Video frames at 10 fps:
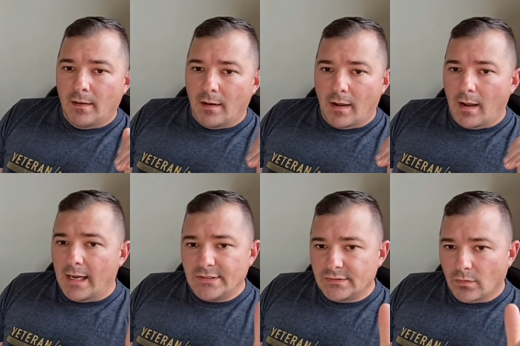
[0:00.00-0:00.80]
I
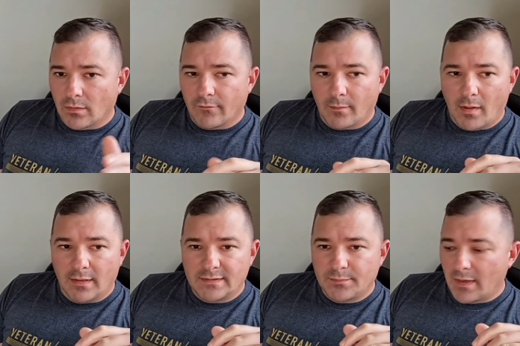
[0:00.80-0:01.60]
just ordered them from
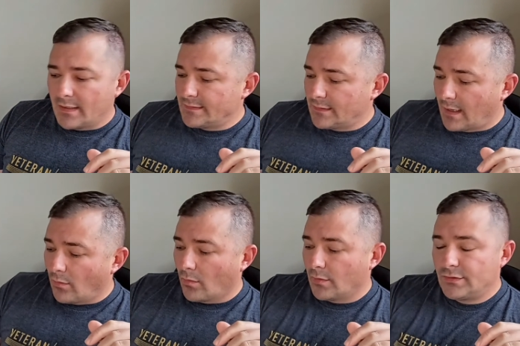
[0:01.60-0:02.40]
AliExpress. I
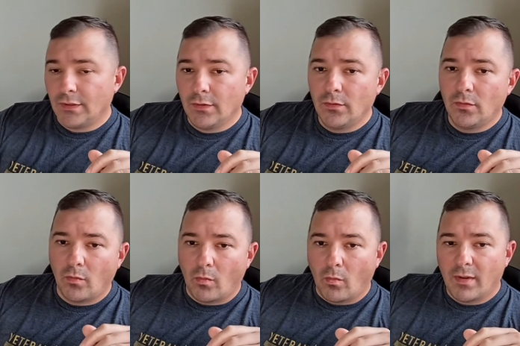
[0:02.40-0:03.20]
ordered 2
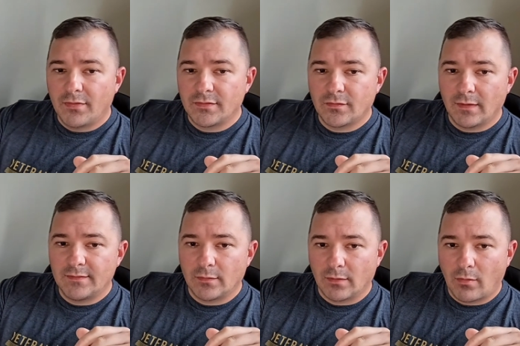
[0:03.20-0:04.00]
with the screens
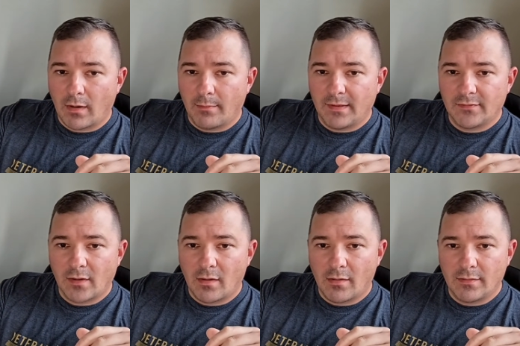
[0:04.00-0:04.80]
that required being
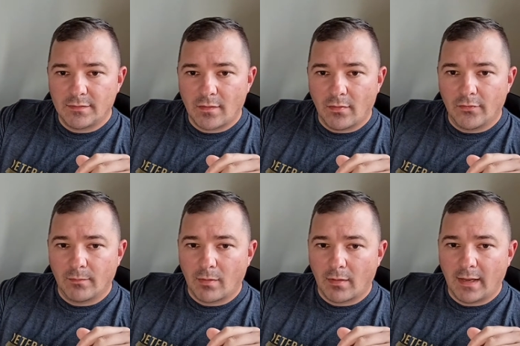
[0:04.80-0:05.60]
soldered and installed those in
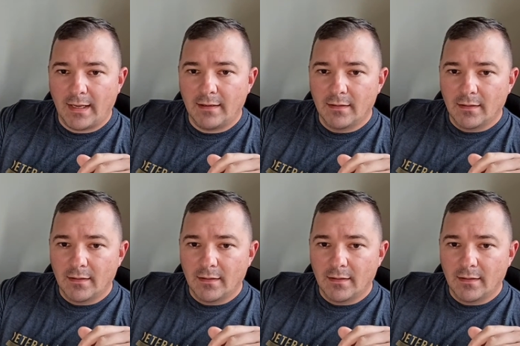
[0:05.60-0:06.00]
part 8.